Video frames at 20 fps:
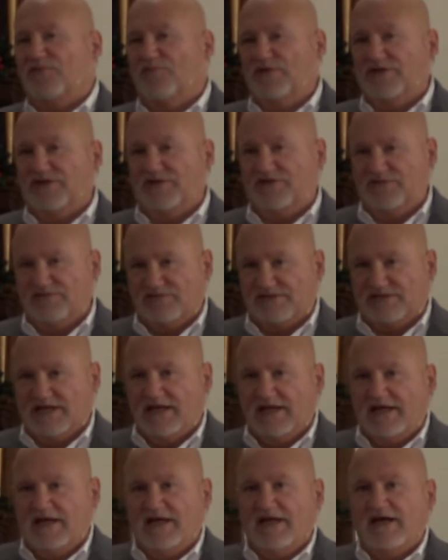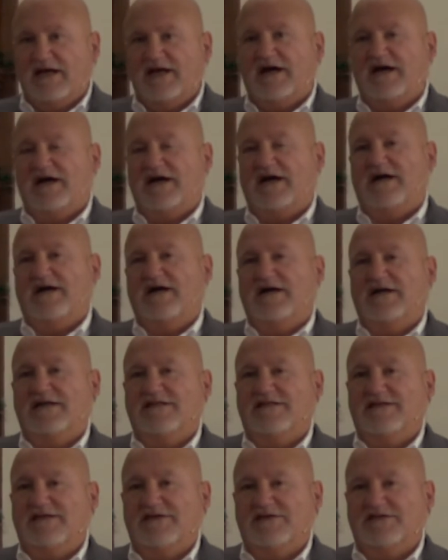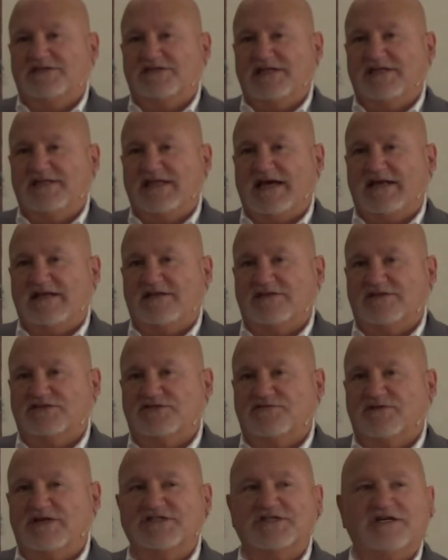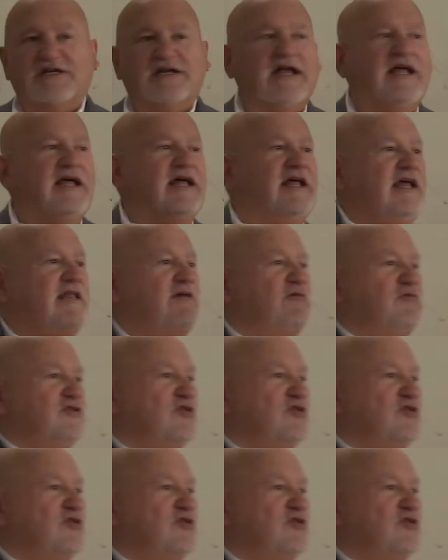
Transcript: when you use, you see that illustration, it was